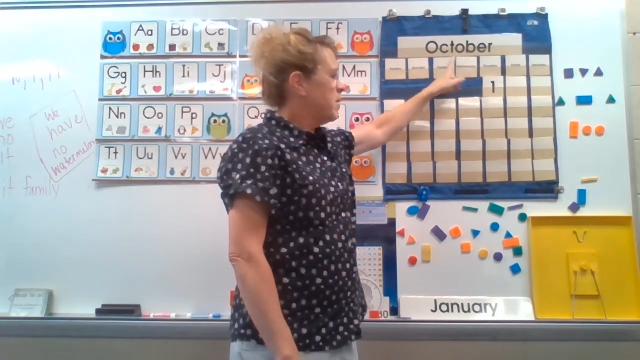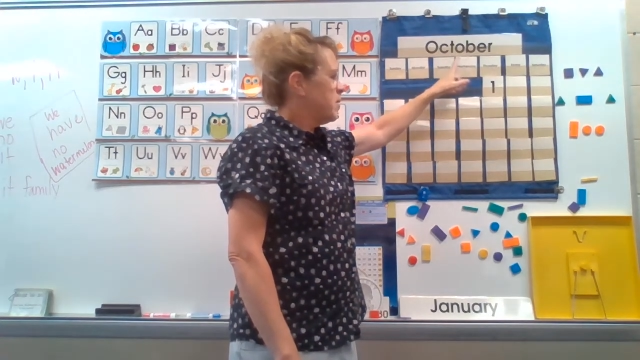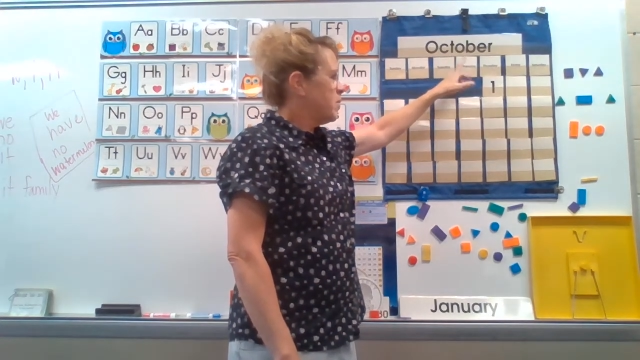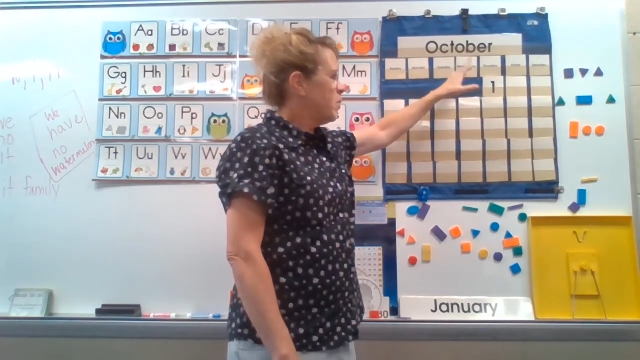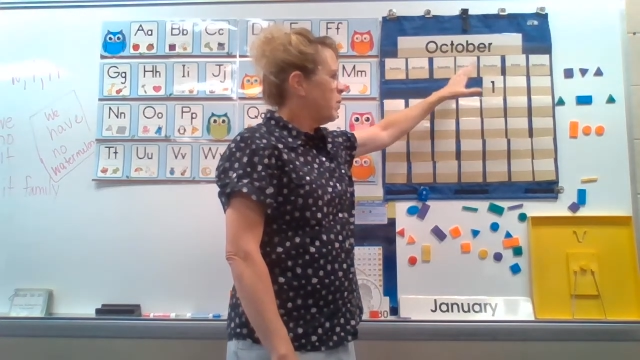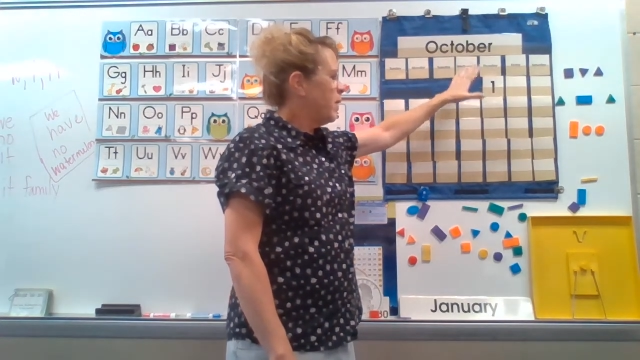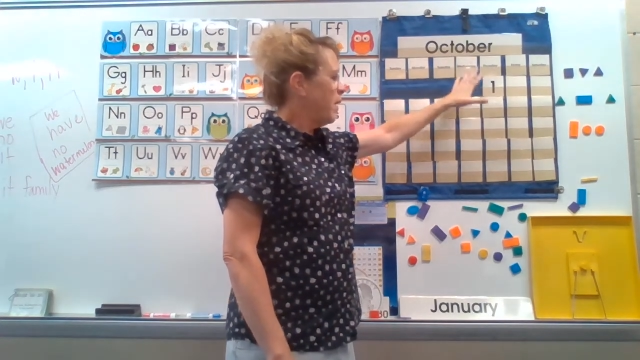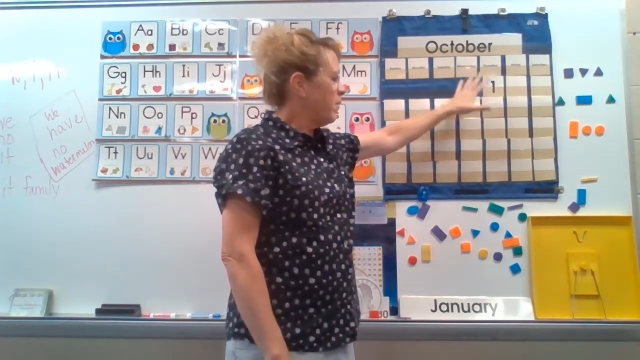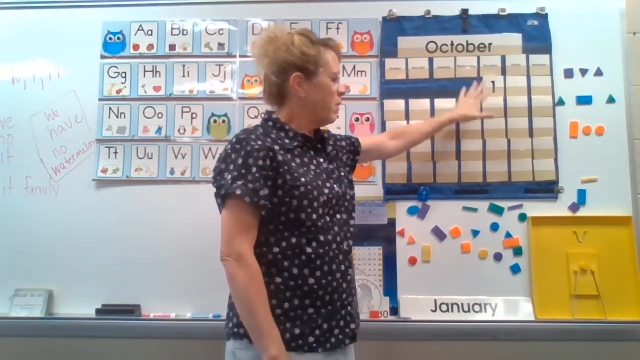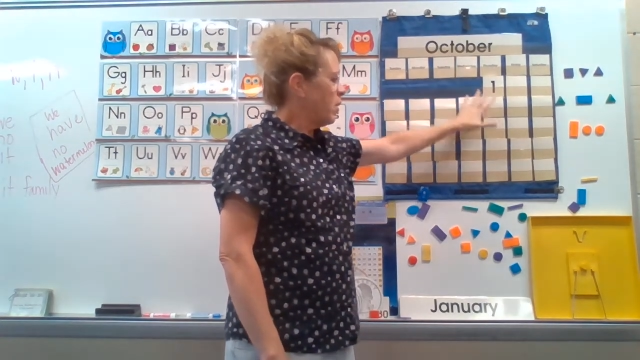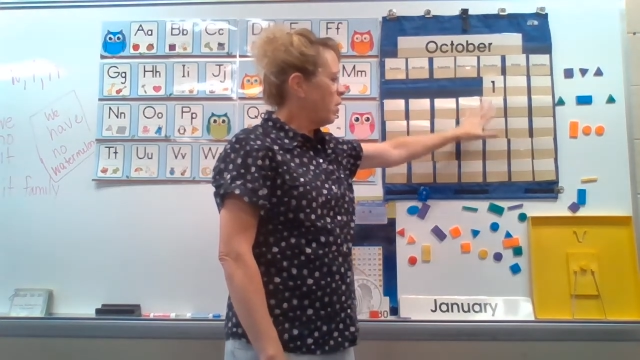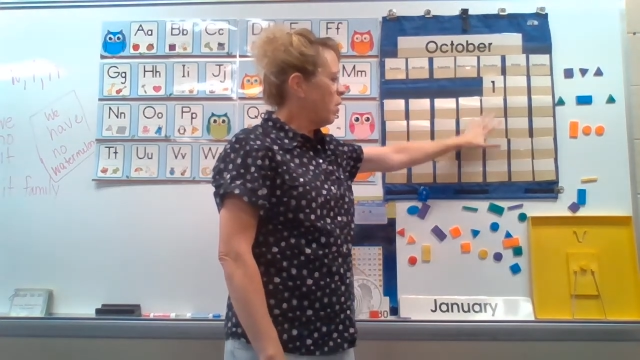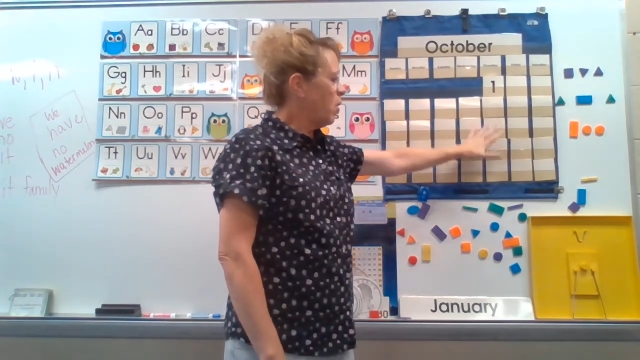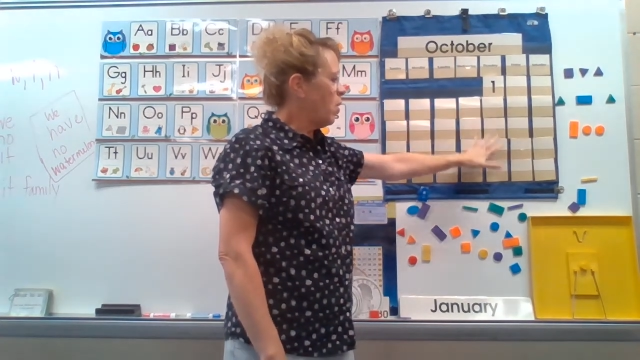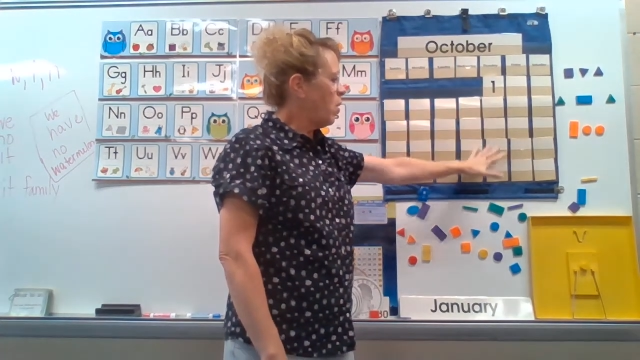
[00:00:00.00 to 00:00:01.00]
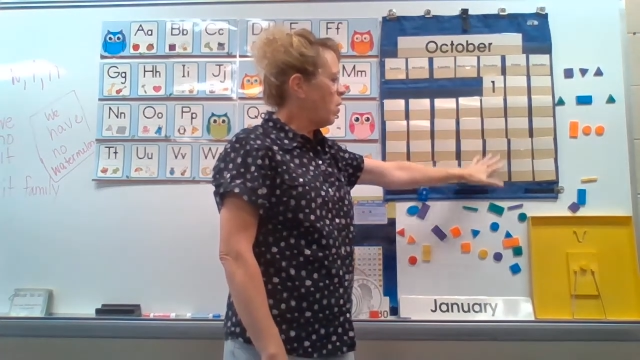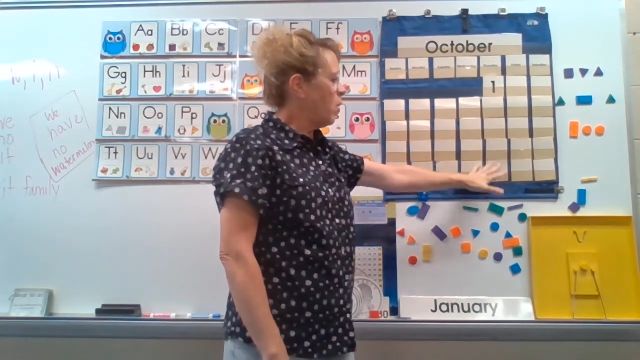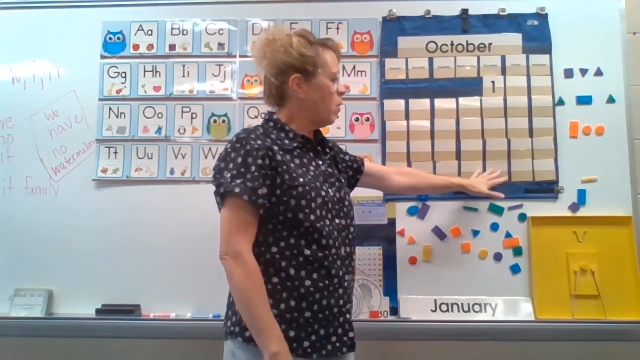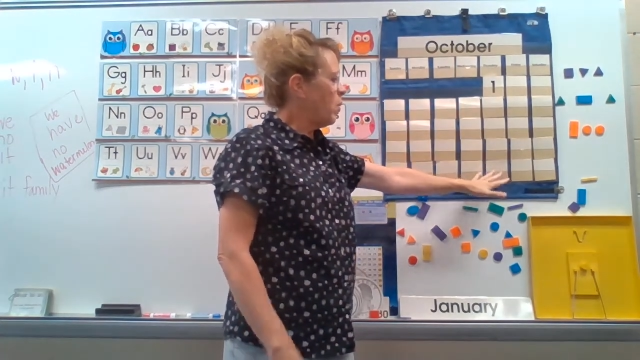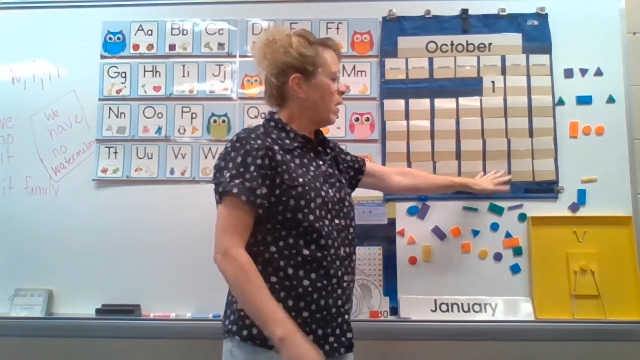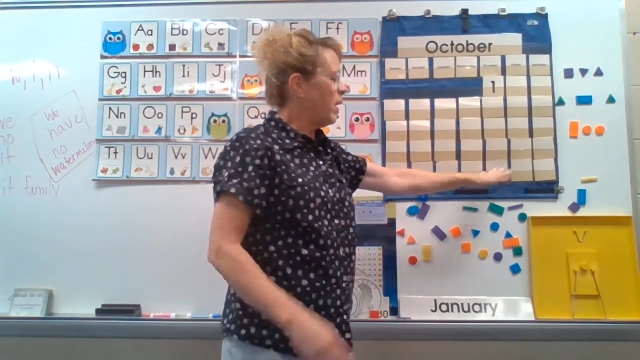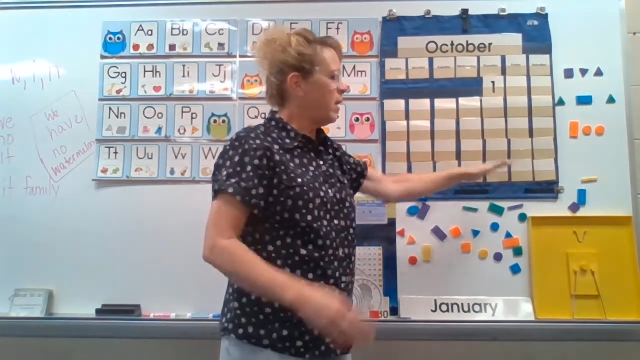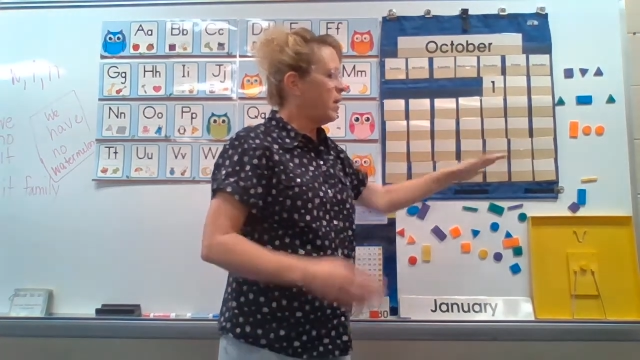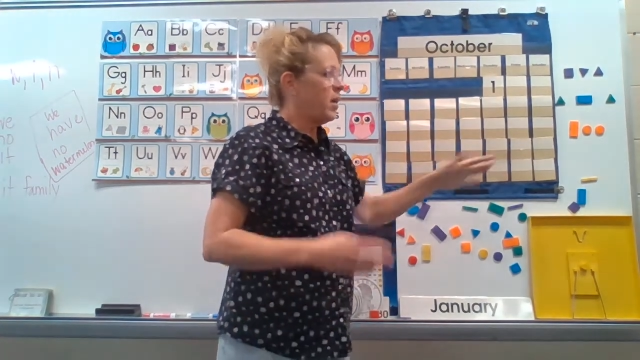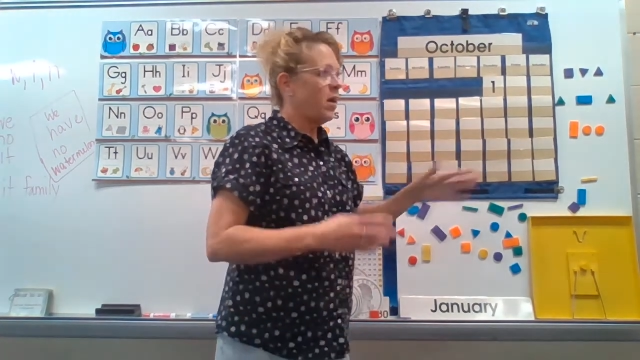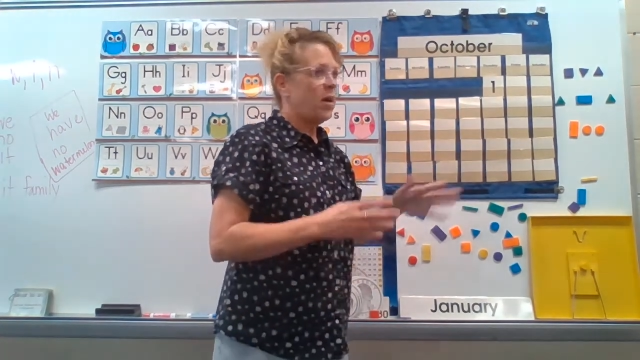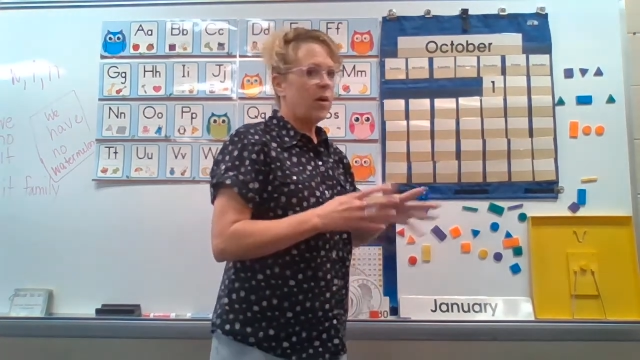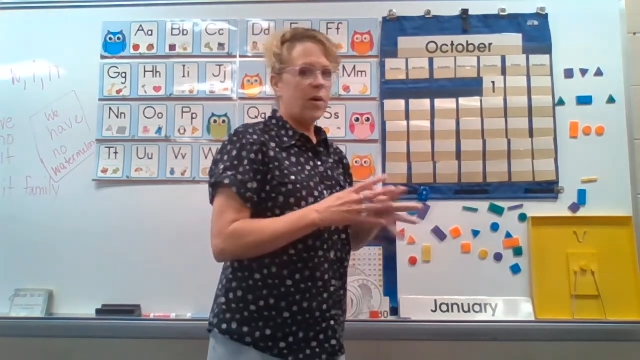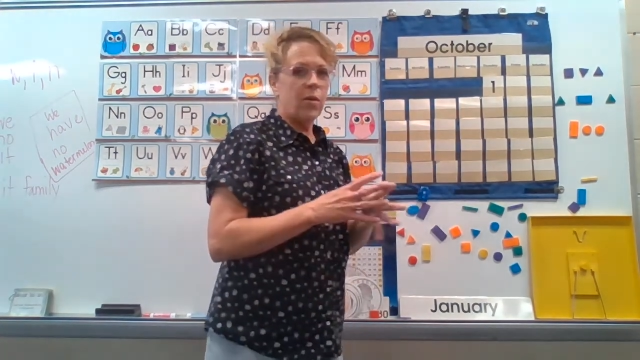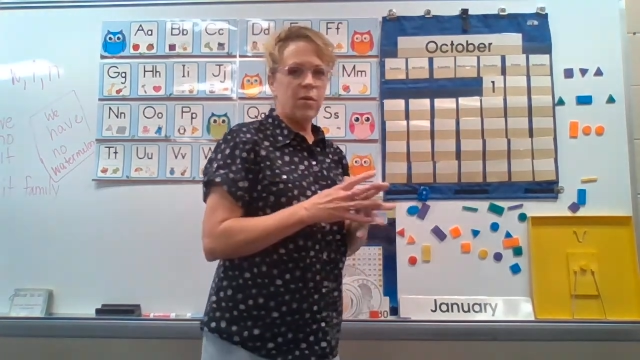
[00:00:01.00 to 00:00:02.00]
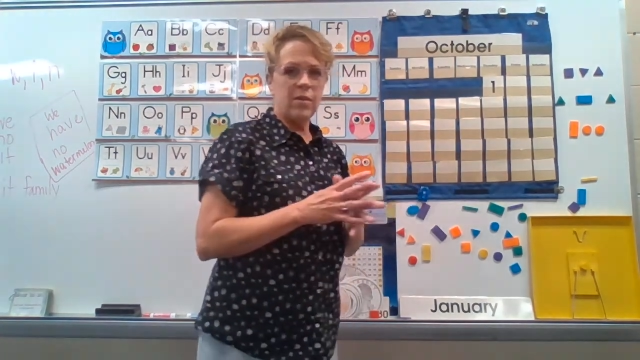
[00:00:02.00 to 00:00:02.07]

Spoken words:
So we have a long way to go.